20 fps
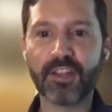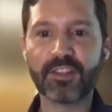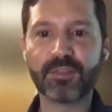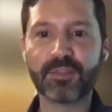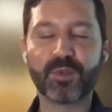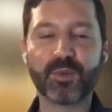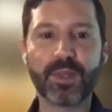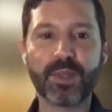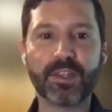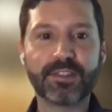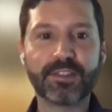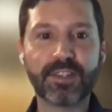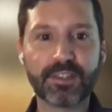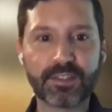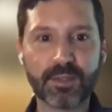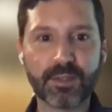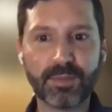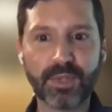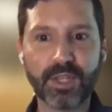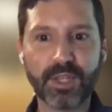balance between the
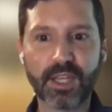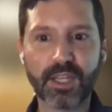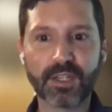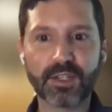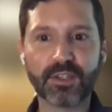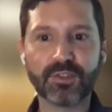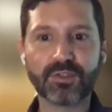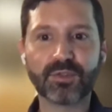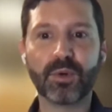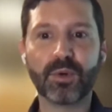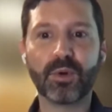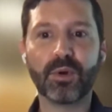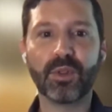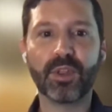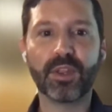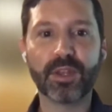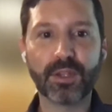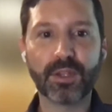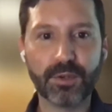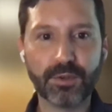system being in
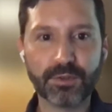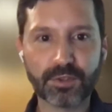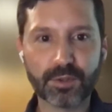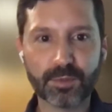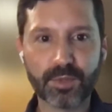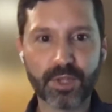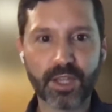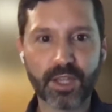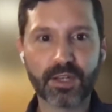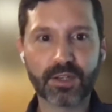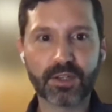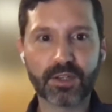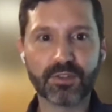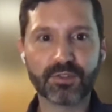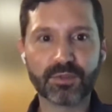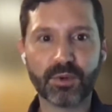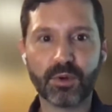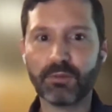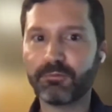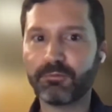control and the user being in
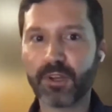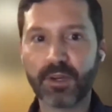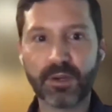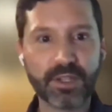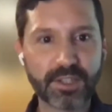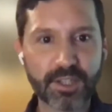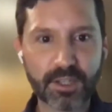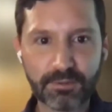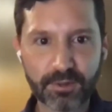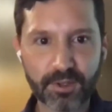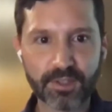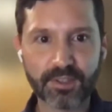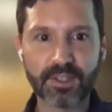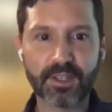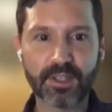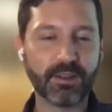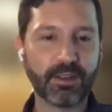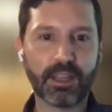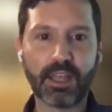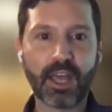control. Very different
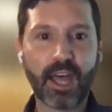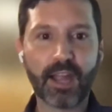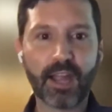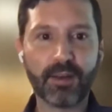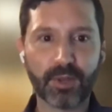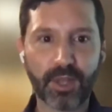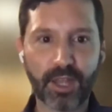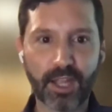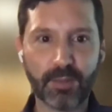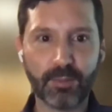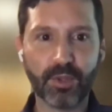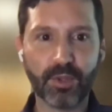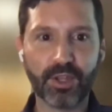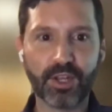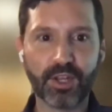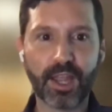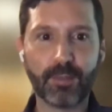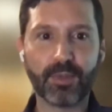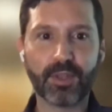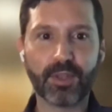in like high
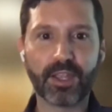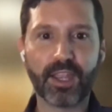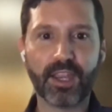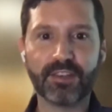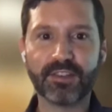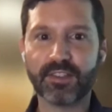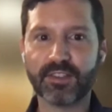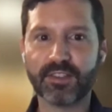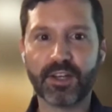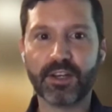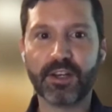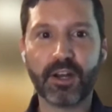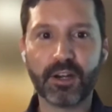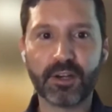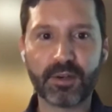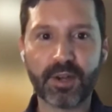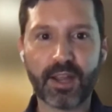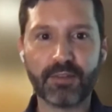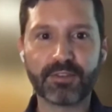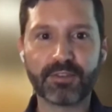reliability applications on an
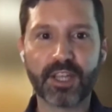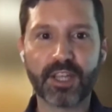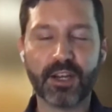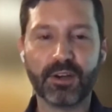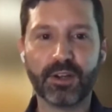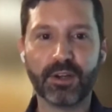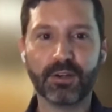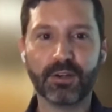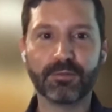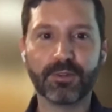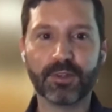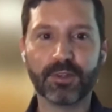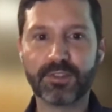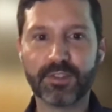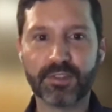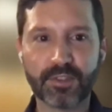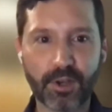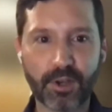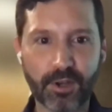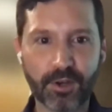aircraft carrier
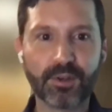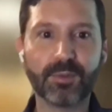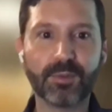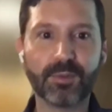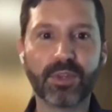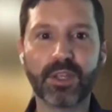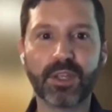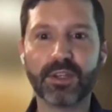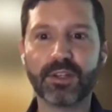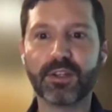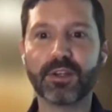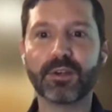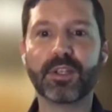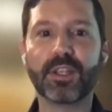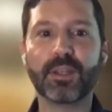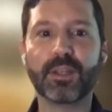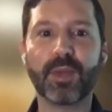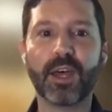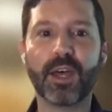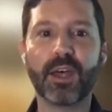versus autocomplete in your
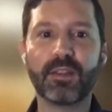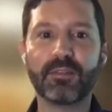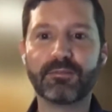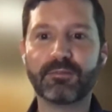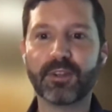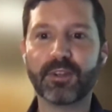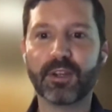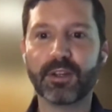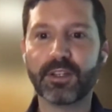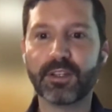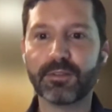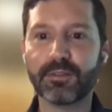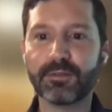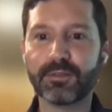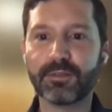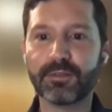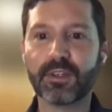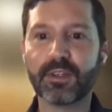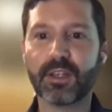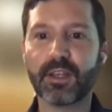email. Very
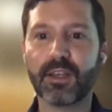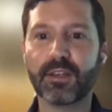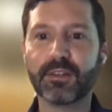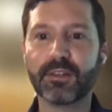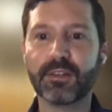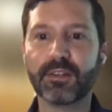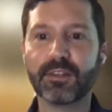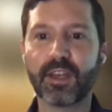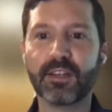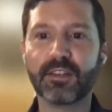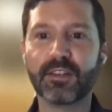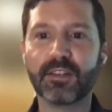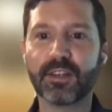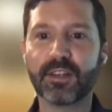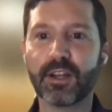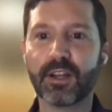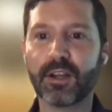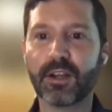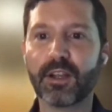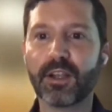different design
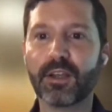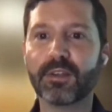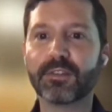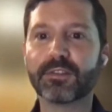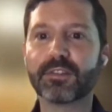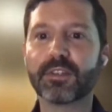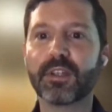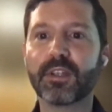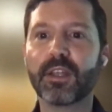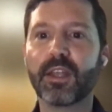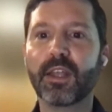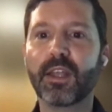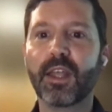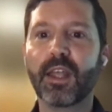scenarios.